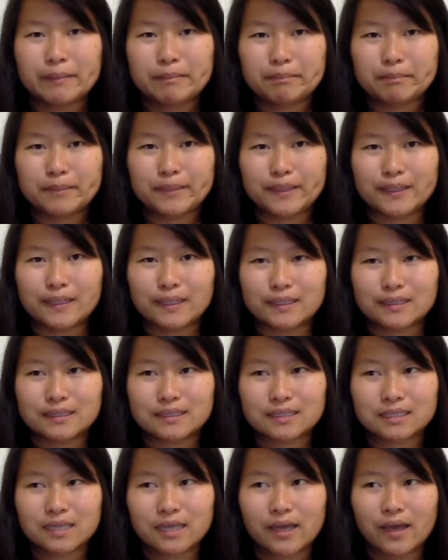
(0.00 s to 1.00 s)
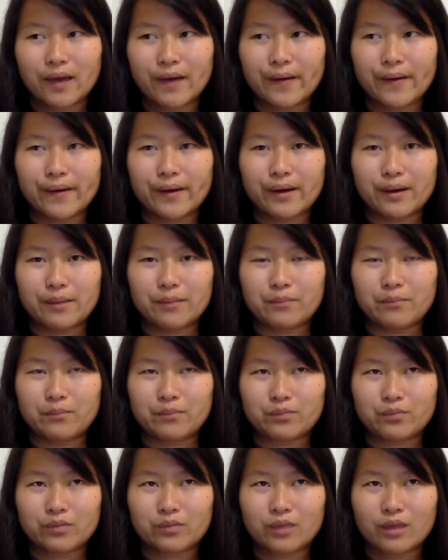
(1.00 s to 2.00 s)
But um,
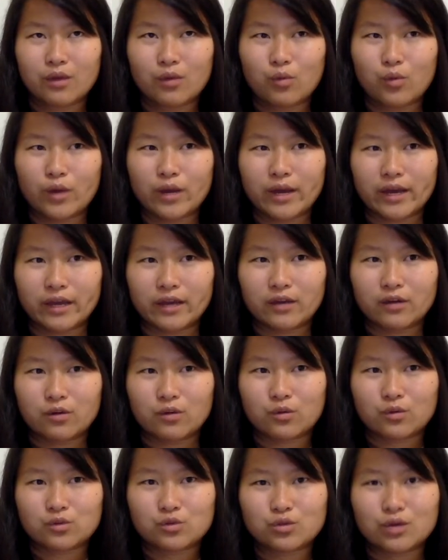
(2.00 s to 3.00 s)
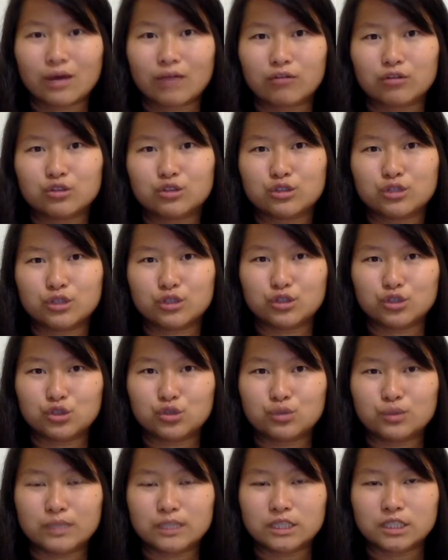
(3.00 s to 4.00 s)
when I travel to a new
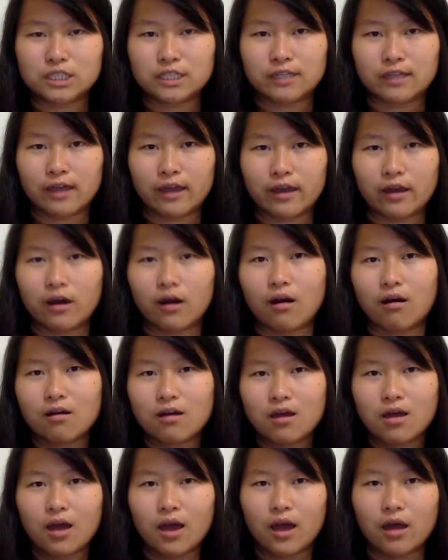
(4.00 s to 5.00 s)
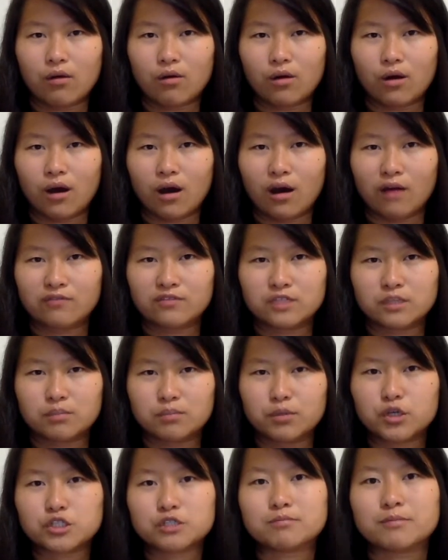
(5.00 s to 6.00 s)
region, I will often
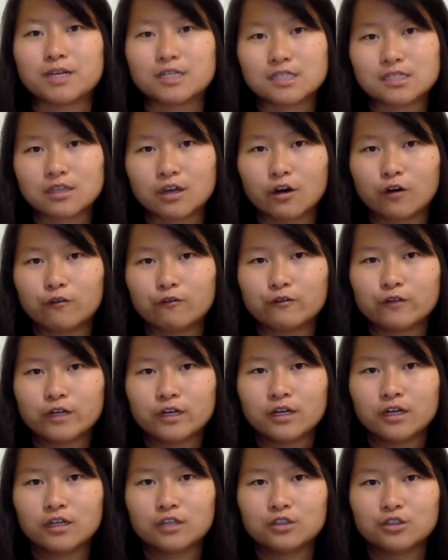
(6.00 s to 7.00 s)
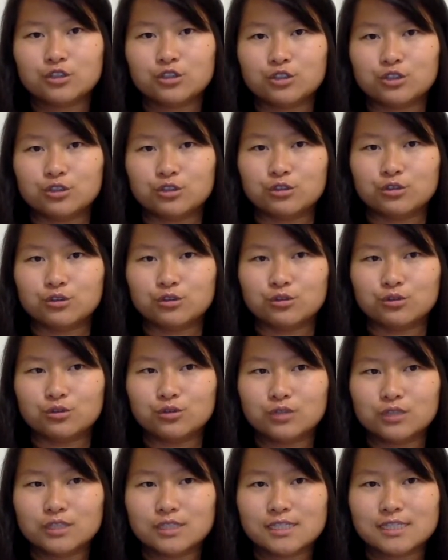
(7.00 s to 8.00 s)
push myself to
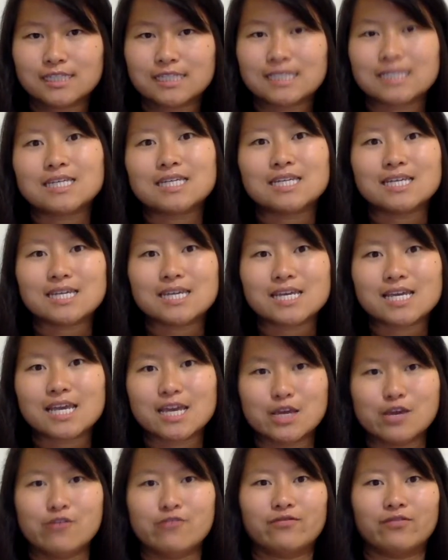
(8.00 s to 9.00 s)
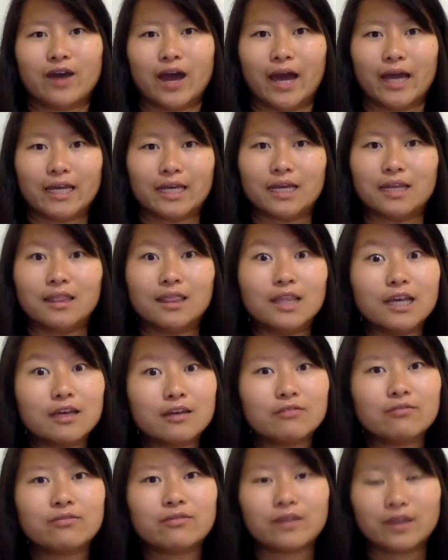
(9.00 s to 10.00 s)
see if I can
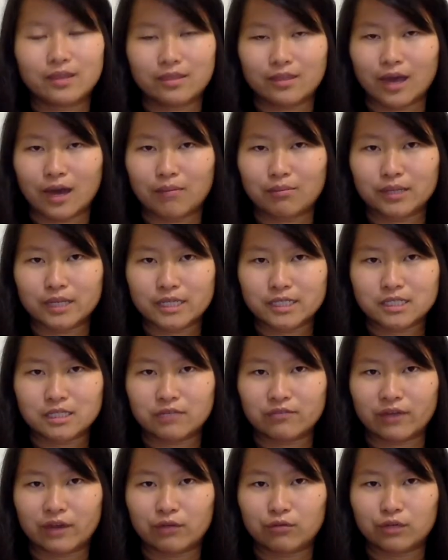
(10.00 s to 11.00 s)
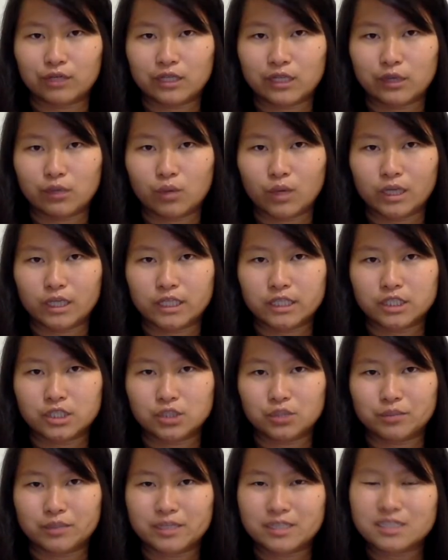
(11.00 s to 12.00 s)
live in that place if I really wanted
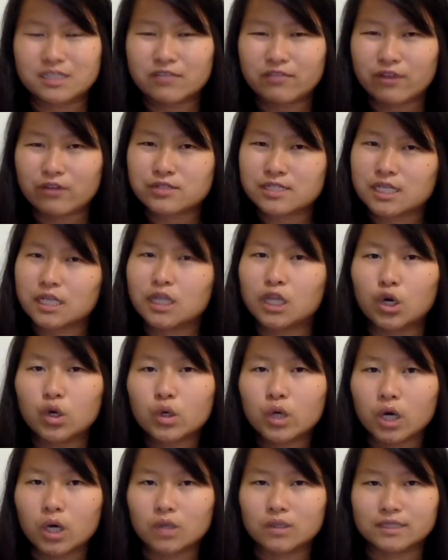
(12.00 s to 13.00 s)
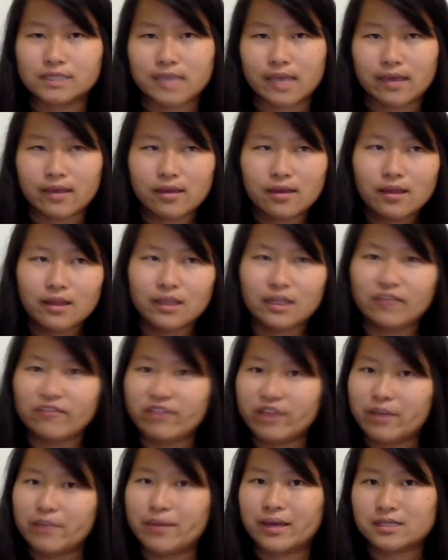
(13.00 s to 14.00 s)
to. Because if I was a local, say,
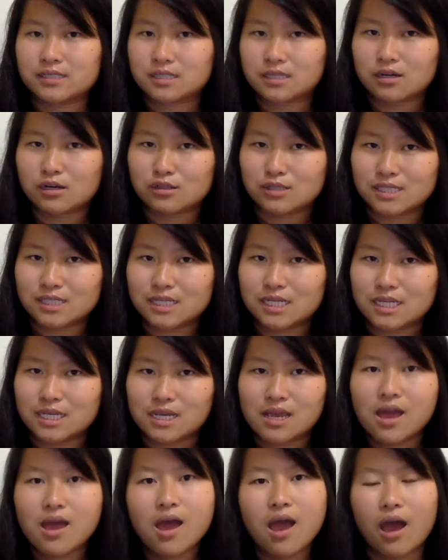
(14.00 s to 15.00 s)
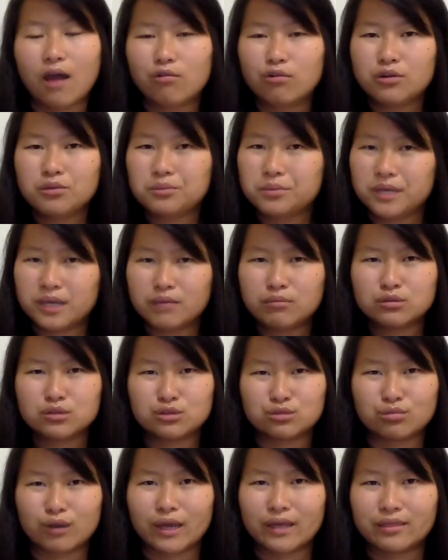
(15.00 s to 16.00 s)
living in Mexico City, I wouldn't be able to
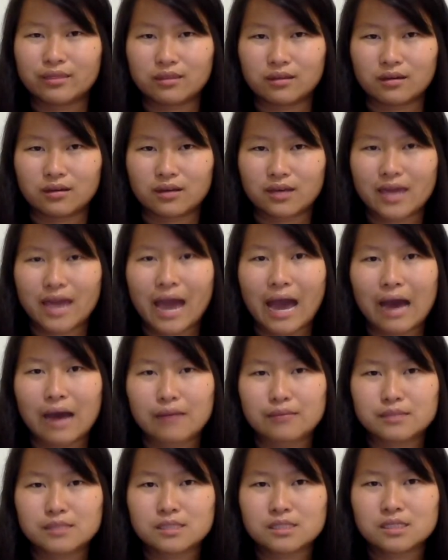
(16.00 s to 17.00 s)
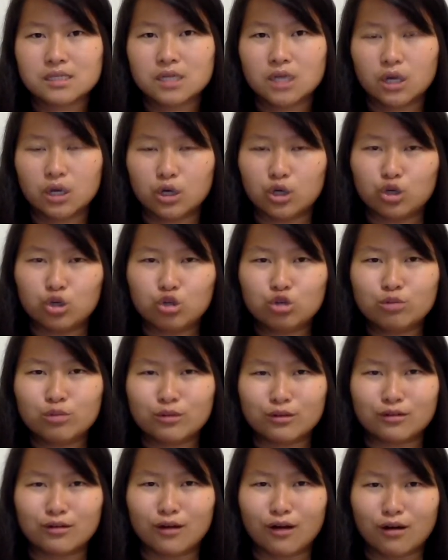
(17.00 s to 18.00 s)
ride the cabs or
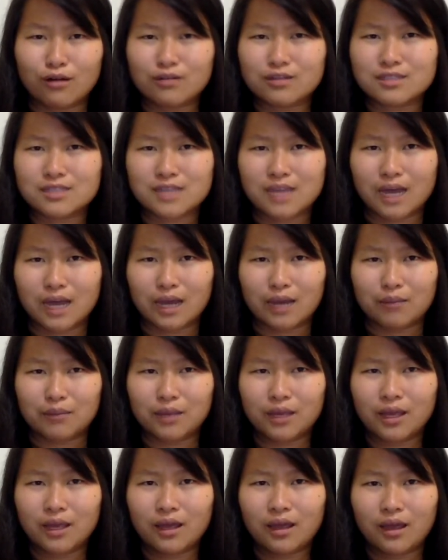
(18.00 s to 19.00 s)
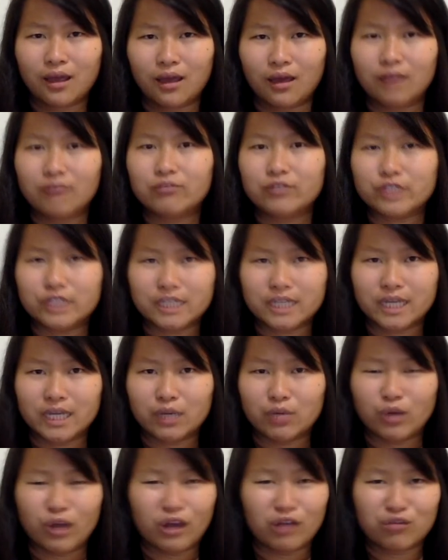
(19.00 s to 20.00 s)
Uber all the time, every day,
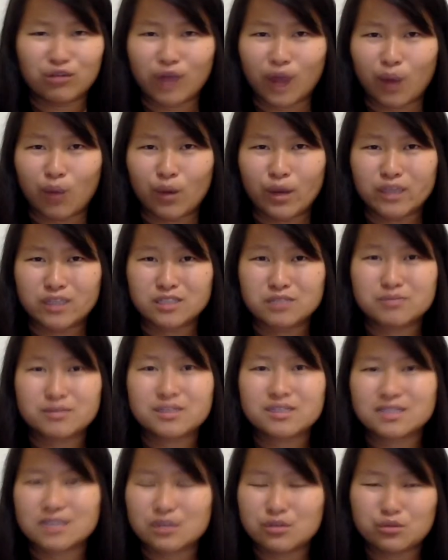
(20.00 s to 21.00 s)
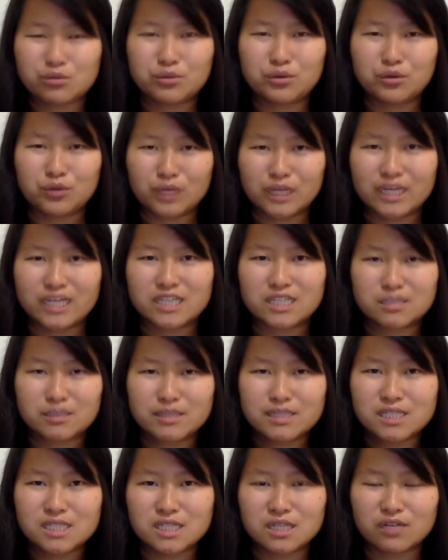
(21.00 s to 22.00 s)
wherever I went, because that would be really
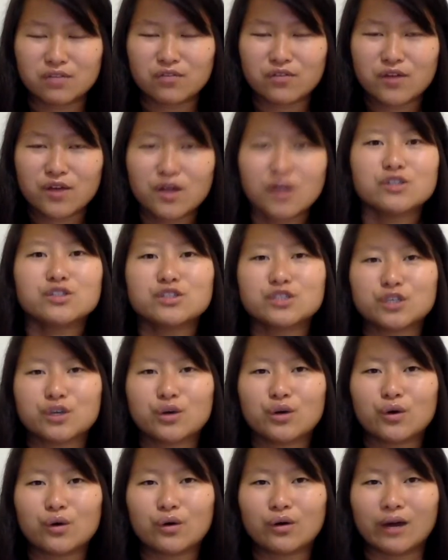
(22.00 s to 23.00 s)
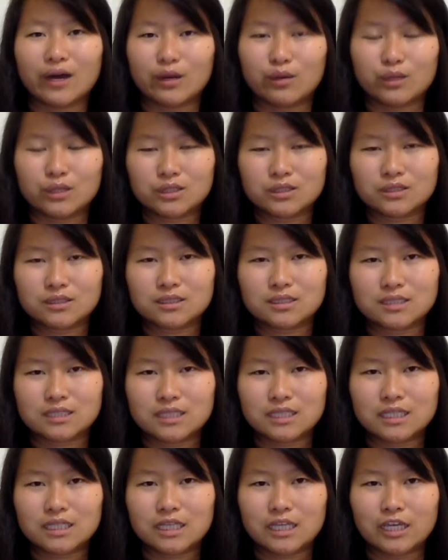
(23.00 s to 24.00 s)
expensive. So I want to
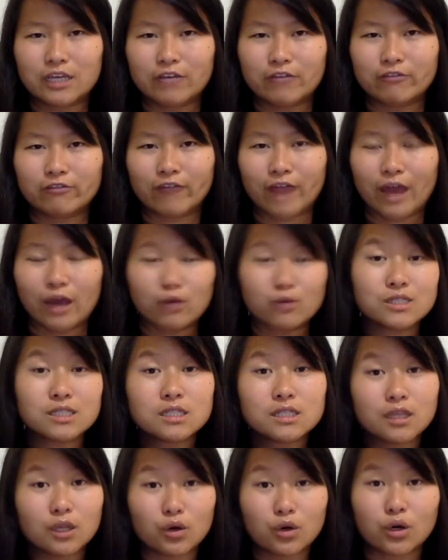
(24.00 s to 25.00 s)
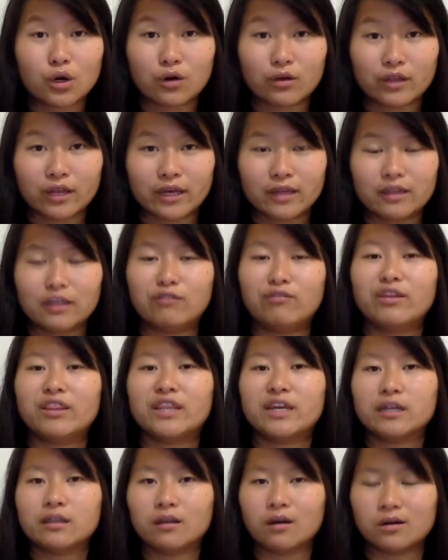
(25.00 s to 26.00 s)
see if I was a local there, living
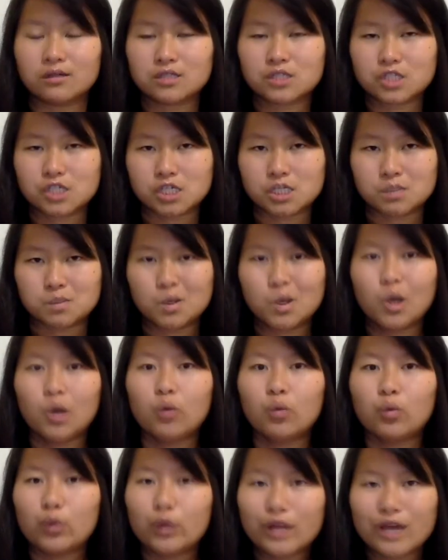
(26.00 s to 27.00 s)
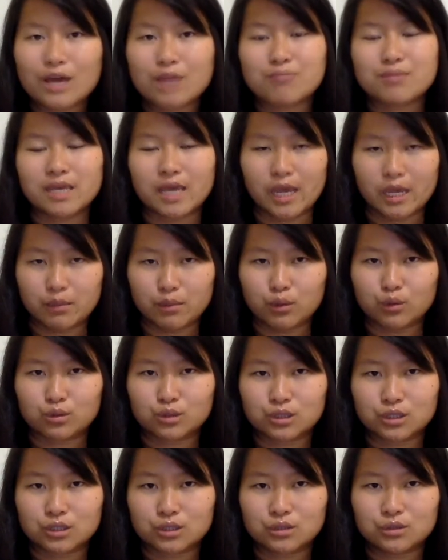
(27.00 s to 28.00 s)
there long term, would I be able
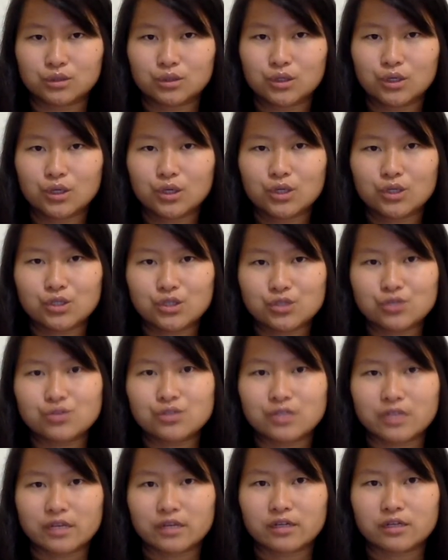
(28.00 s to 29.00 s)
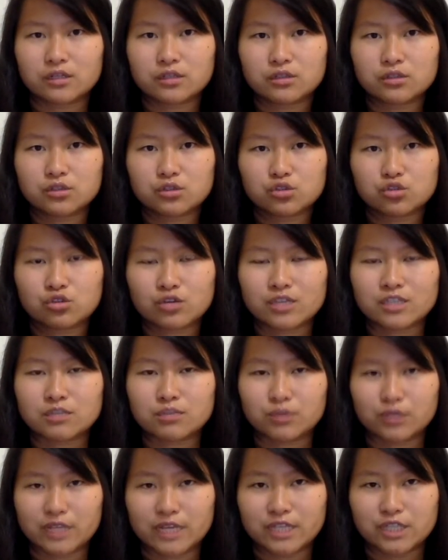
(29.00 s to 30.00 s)
to use their
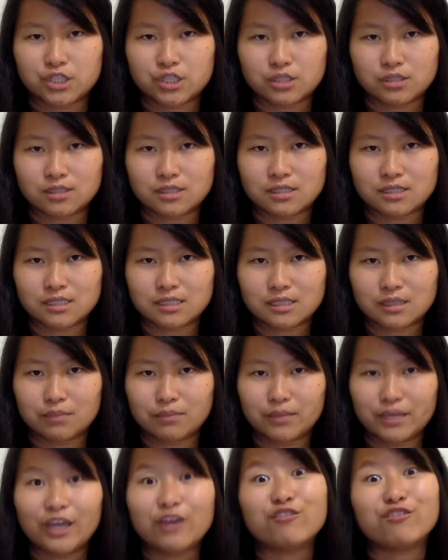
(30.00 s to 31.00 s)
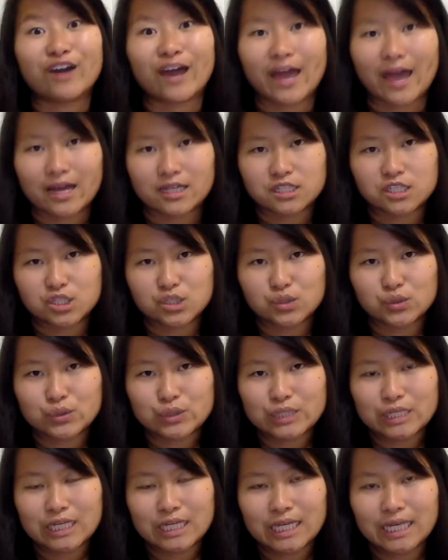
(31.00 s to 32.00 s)
transportation system if I had to?
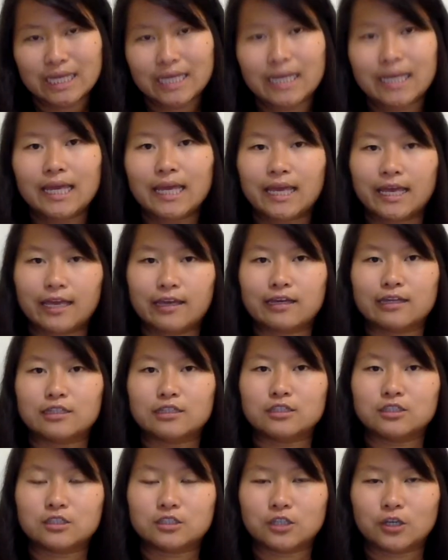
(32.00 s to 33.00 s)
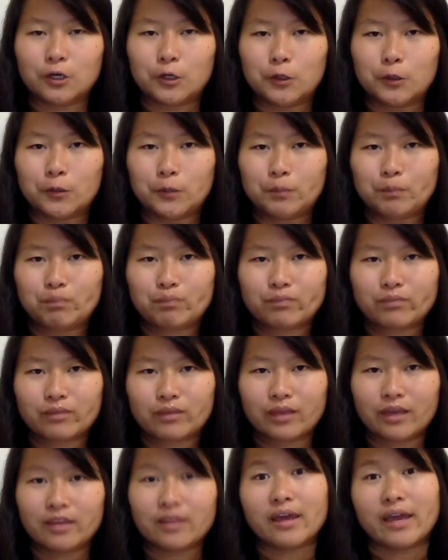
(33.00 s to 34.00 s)
And so,
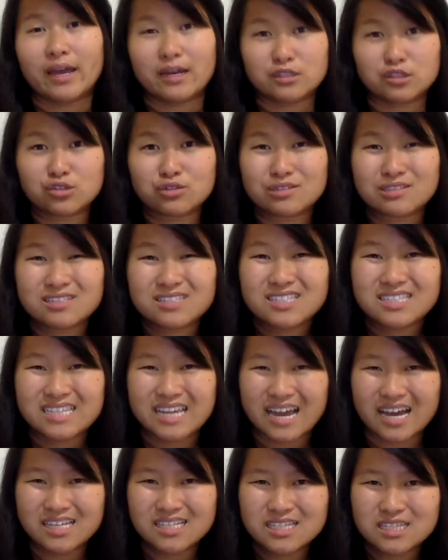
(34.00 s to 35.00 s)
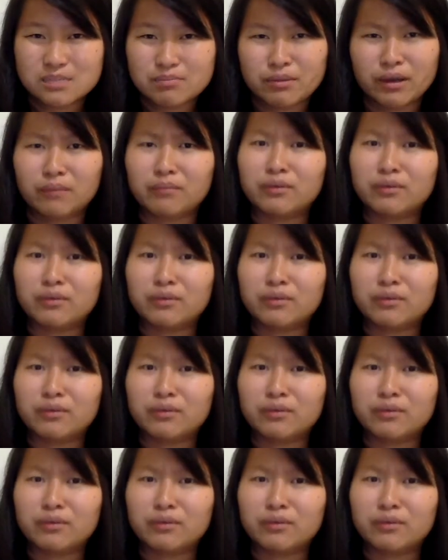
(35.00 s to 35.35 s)
and the answer is yes, but